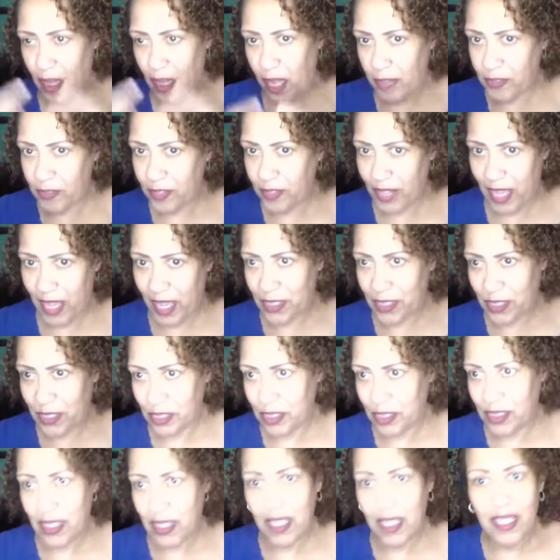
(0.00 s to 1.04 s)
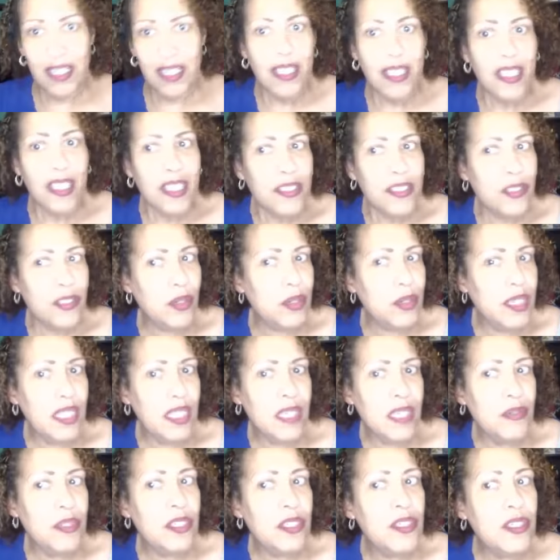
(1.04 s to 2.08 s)
flashes. So it
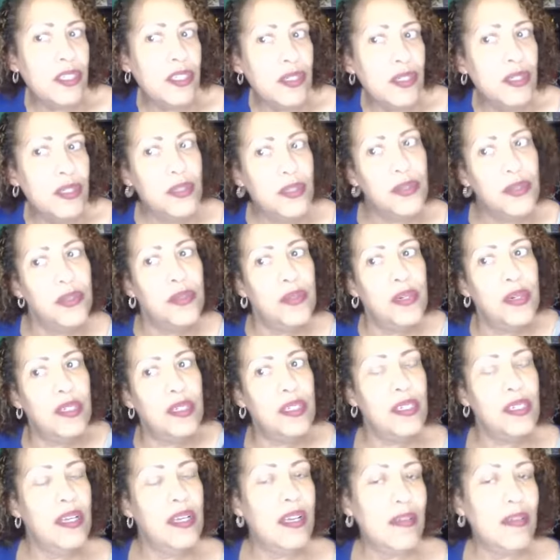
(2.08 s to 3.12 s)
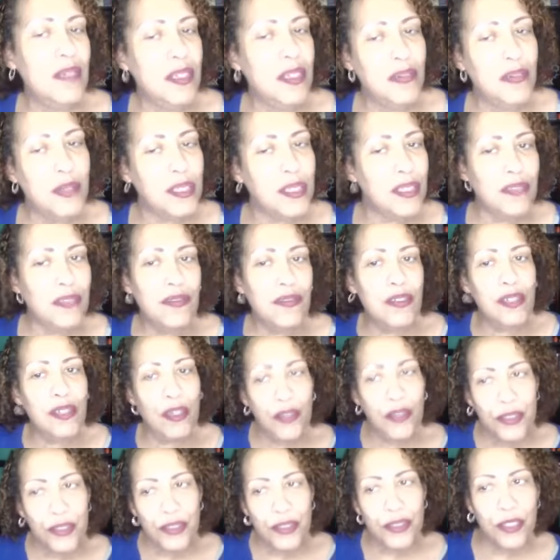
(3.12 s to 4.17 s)
would do no
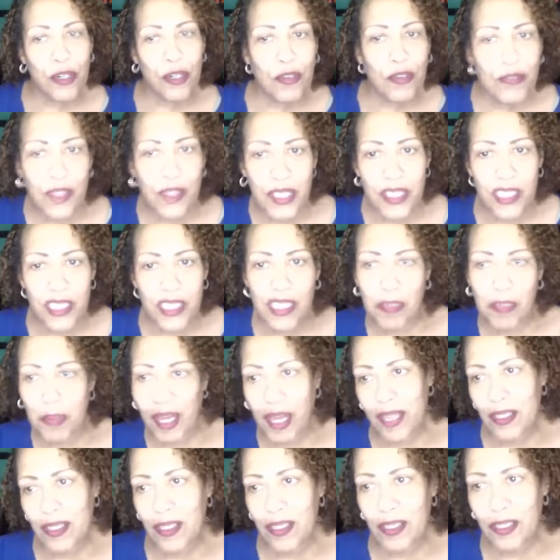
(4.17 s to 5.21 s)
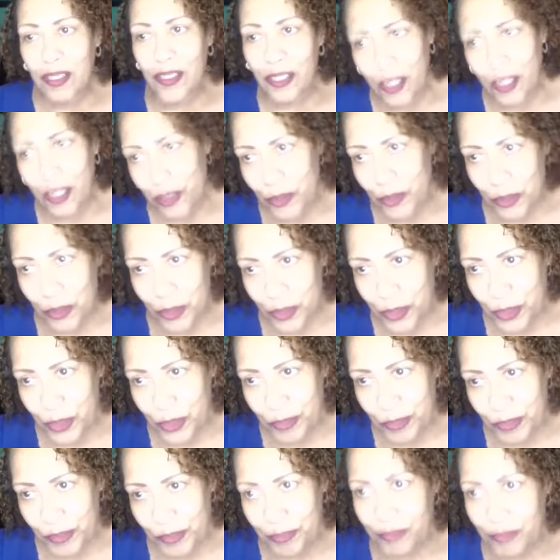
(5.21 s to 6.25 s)
service to my clothes
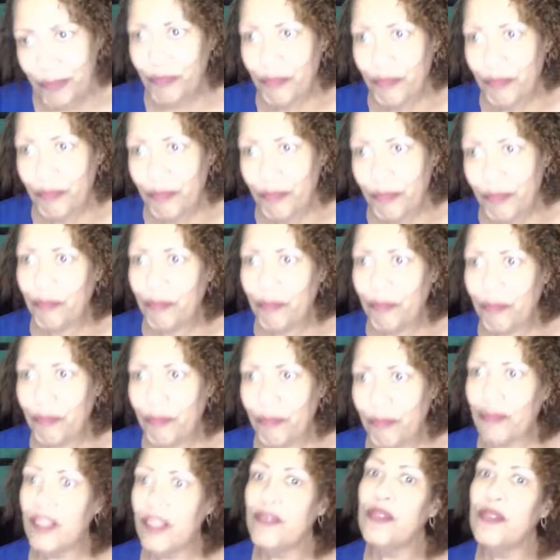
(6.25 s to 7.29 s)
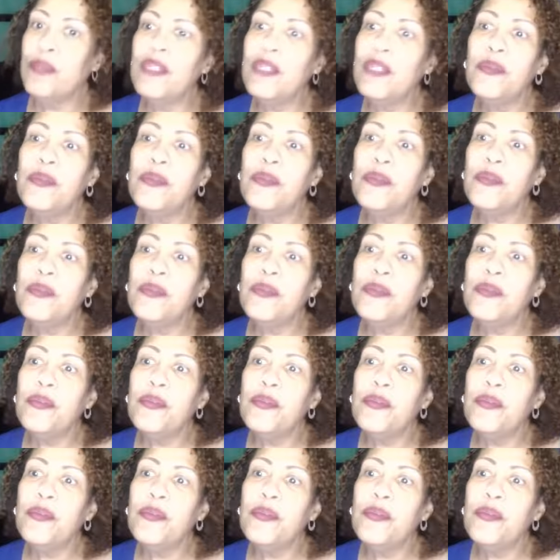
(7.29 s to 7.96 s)
for me to wear.